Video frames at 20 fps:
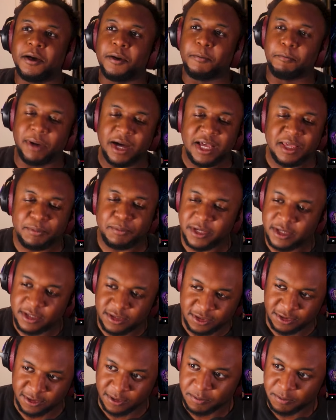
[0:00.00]
My
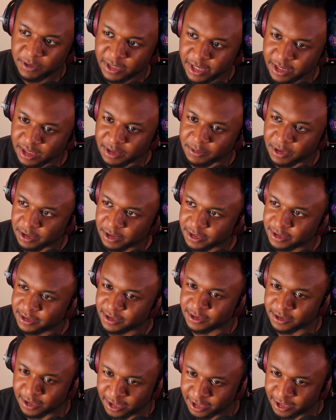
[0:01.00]
biggest complaint about this
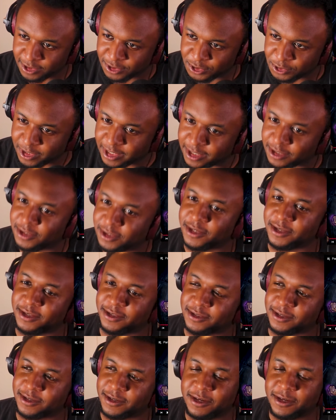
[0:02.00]
entire track
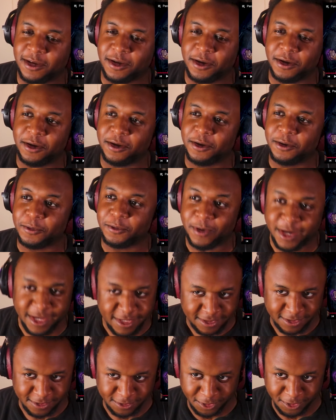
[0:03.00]
is, why
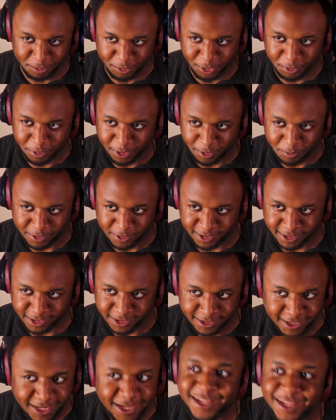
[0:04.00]
is this not more popular?
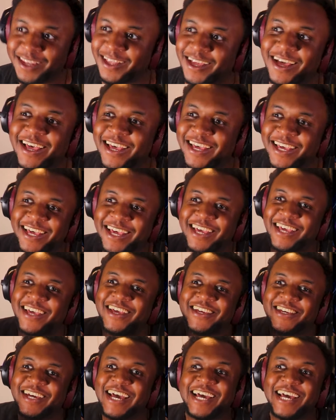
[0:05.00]

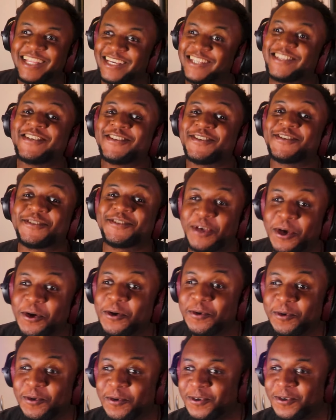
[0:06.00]
Like, this is
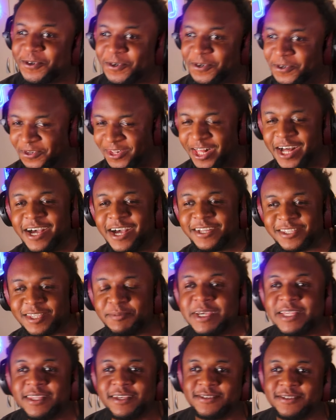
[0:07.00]
so cool. To
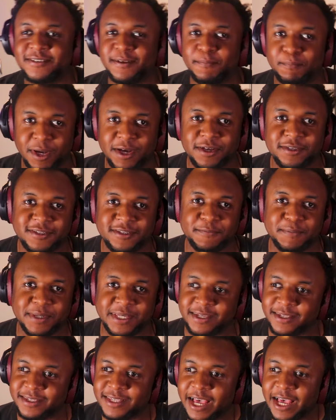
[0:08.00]
me, this is a
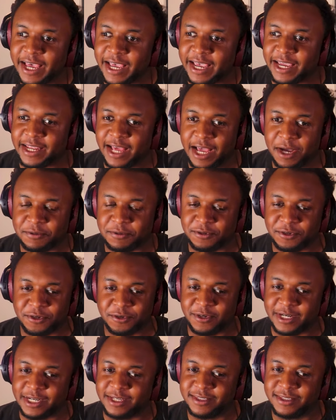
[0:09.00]
masterpiece in how to
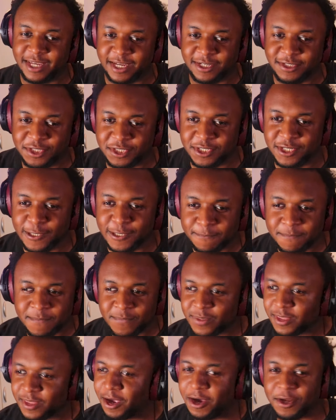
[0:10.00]
create tension,
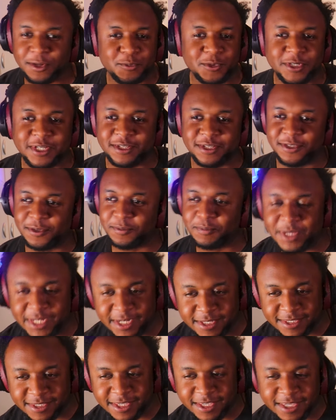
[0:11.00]

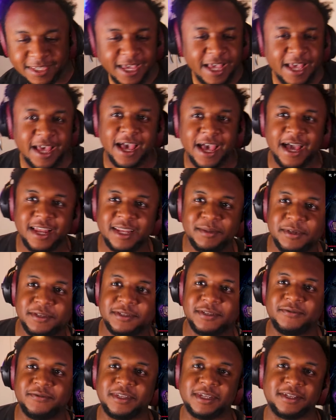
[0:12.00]
unpredictability,
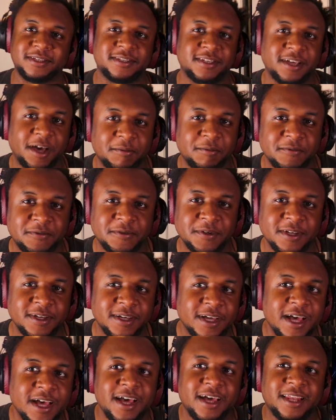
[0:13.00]
elements of
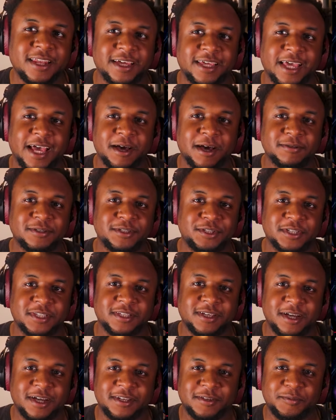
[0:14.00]
discomfort, like how to just
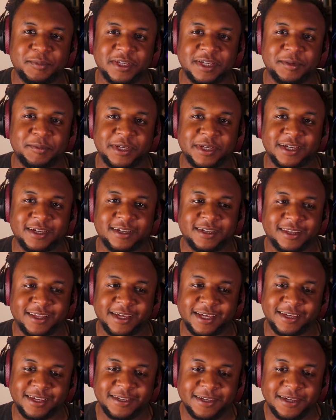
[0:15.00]
kind of be a bit
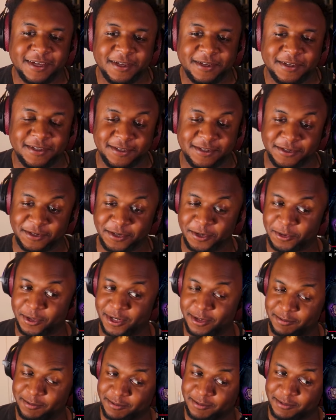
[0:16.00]
like, you know
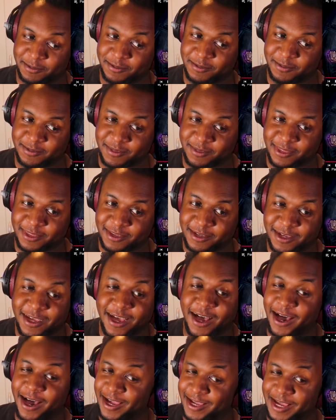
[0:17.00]
what?
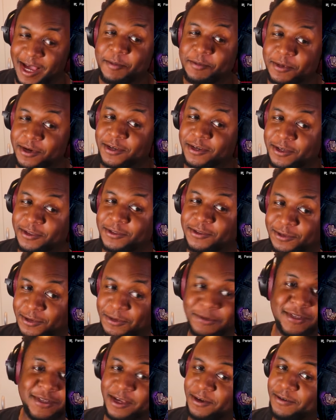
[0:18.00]
I am gonna
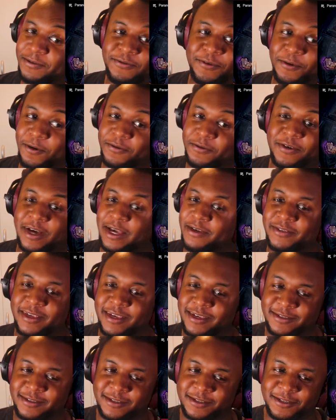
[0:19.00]
use like 4 or 5
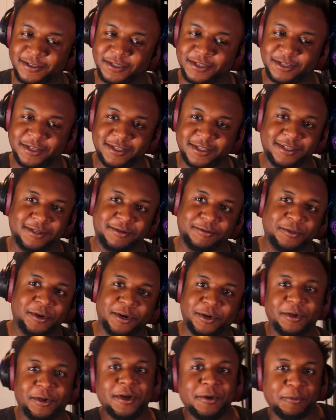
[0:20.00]
key signatures, and
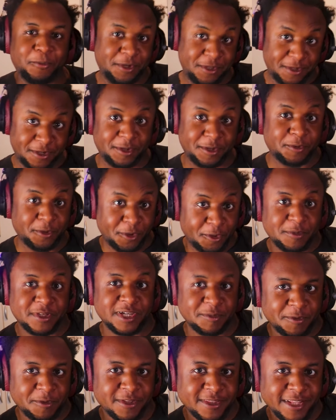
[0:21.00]
what are you gonna pull me
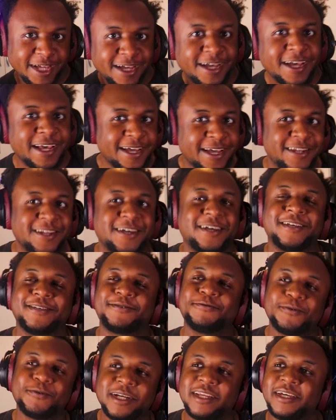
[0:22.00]
up on that?
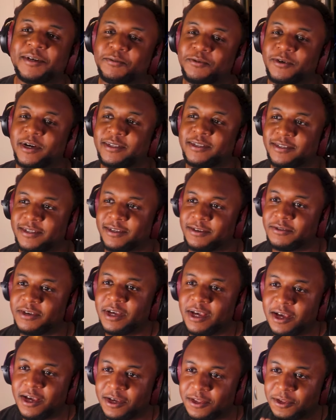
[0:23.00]
It's really impressive.
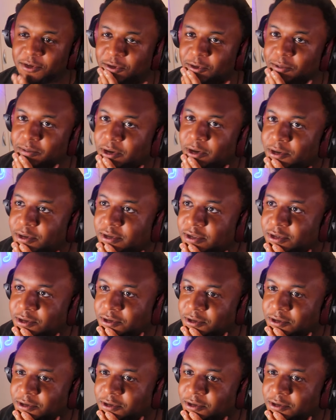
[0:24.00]
The composer